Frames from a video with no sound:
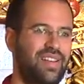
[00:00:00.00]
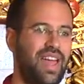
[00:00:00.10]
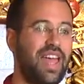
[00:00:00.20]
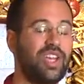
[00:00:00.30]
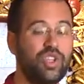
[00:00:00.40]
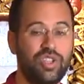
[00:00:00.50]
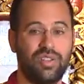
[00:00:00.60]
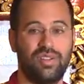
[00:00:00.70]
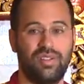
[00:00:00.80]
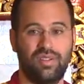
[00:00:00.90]
Action.
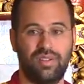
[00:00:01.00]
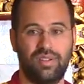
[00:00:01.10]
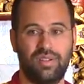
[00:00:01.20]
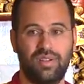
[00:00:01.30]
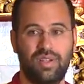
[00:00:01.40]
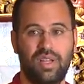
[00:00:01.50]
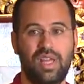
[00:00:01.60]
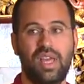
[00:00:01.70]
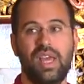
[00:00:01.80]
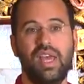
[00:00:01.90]

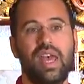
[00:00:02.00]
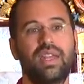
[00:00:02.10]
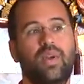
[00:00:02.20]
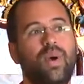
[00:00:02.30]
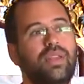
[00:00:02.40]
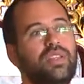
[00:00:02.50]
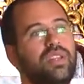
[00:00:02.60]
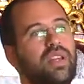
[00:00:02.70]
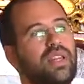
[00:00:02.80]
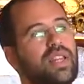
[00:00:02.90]
And the question
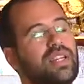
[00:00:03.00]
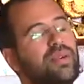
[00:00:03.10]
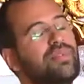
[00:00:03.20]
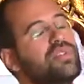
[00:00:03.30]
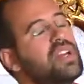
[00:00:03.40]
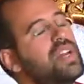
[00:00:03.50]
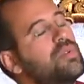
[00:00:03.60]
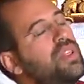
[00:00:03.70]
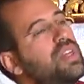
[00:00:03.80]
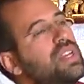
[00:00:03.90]
that comes together
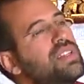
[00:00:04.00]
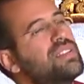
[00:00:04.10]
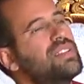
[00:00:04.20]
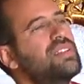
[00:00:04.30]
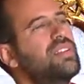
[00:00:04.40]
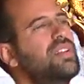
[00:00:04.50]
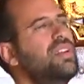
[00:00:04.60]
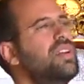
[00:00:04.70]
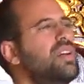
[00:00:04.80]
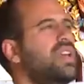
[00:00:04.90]
with it is,
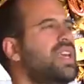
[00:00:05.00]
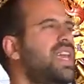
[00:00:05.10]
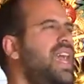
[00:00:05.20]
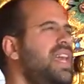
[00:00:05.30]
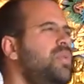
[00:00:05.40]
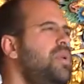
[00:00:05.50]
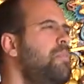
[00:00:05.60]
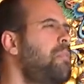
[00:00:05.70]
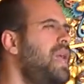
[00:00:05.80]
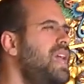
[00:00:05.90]
can we
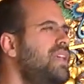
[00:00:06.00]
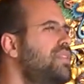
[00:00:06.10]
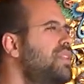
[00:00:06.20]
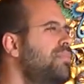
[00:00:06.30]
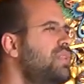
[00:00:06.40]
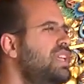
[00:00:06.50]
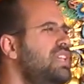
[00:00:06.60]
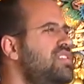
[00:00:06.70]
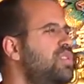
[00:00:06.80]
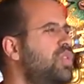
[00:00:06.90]
make something
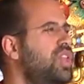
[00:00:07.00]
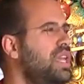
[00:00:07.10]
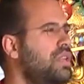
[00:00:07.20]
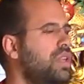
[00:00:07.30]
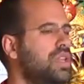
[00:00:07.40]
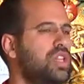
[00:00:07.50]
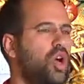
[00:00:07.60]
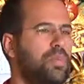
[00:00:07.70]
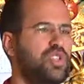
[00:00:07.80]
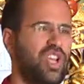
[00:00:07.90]
so things
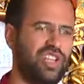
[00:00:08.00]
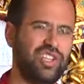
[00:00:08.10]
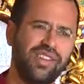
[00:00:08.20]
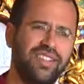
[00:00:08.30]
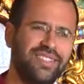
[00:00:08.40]
stop changing?